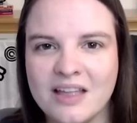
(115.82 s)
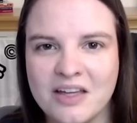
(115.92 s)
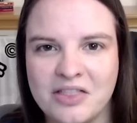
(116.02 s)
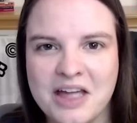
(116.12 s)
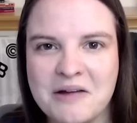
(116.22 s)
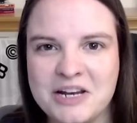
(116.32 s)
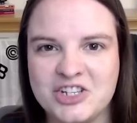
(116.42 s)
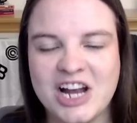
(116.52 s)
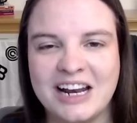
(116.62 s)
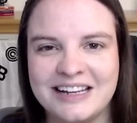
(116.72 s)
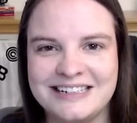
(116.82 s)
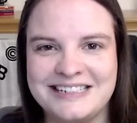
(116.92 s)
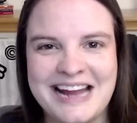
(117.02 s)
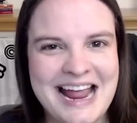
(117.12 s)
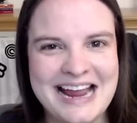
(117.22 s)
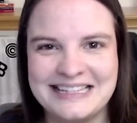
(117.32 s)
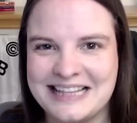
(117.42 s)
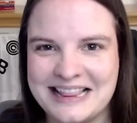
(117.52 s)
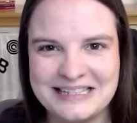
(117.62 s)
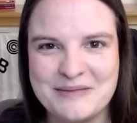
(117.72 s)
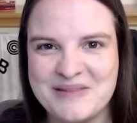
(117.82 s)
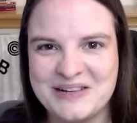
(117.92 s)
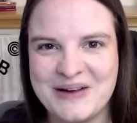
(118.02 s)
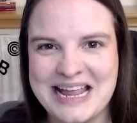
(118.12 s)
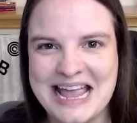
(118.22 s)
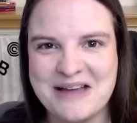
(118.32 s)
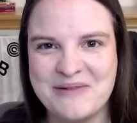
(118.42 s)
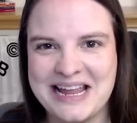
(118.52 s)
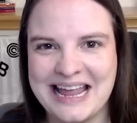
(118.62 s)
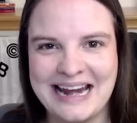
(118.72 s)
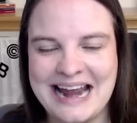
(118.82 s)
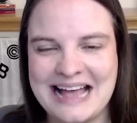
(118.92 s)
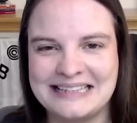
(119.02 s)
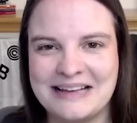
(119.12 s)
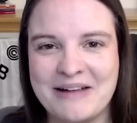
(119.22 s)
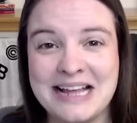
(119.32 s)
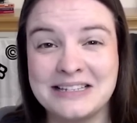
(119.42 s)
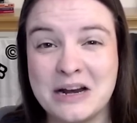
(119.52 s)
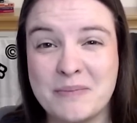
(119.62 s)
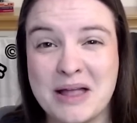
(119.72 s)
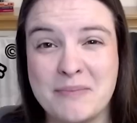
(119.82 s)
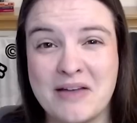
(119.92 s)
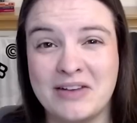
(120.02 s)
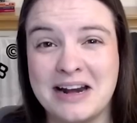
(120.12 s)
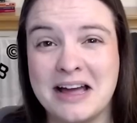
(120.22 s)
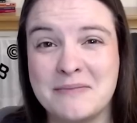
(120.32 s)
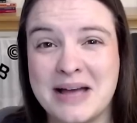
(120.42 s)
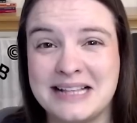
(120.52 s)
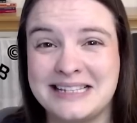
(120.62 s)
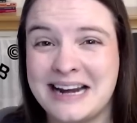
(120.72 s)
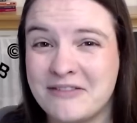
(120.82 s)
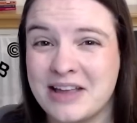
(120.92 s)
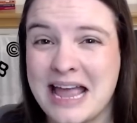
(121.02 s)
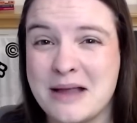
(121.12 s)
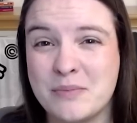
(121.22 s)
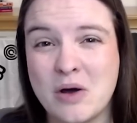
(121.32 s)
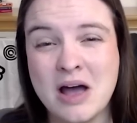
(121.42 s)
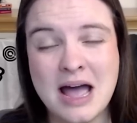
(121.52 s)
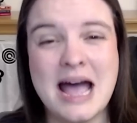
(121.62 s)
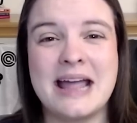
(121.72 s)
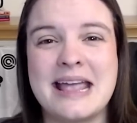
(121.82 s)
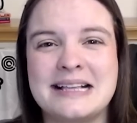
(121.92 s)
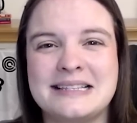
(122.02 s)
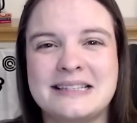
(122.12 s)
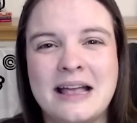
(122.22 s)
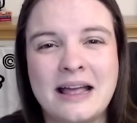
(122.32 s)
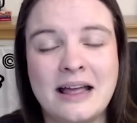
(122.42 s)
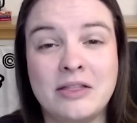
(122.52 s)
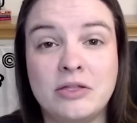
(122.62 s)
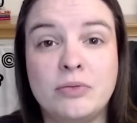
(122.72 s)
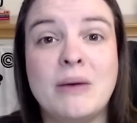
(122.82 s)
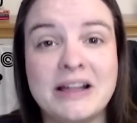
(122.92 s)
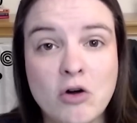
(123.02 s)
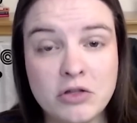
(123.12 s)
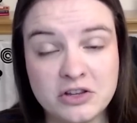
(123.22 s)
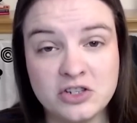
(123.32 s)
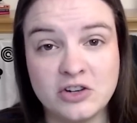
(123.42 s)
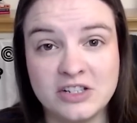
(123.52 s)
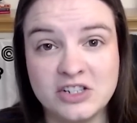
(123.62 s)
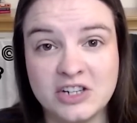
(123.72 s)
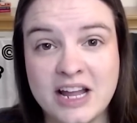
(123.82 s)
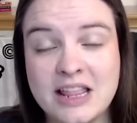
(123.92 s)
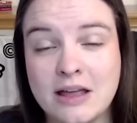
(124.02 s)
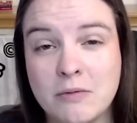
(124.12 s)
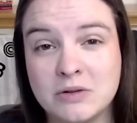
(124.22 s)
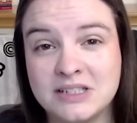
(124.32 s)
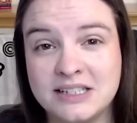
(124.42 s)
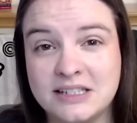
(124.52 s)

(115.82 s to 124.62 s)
The only challenge is that there's a midweek game week in there, so it is going to be a bit of a nightmare to navigate. But I guess my other strategy that I wanted to